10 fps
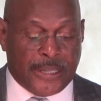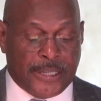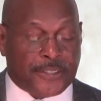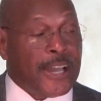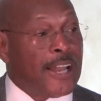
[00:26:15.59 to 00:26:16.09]

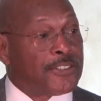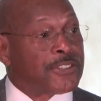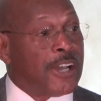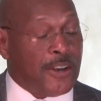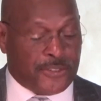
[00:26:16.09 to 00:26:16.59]
get
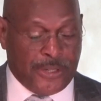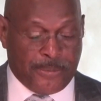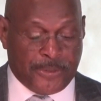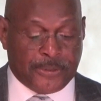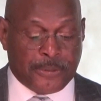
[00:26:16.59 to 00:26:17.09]
college
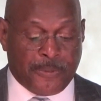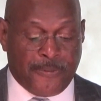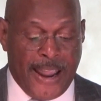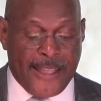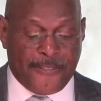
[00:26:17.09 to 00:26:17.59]
scholarships to
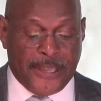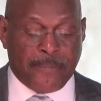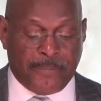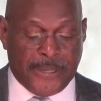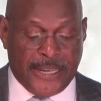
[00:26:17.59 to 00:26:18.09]
provide
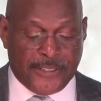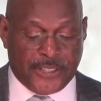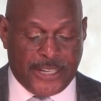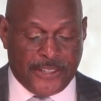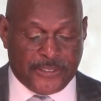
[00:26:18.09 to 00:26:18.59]
them an
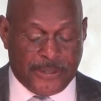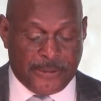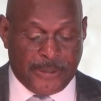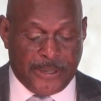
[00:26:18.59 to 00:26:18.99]
education.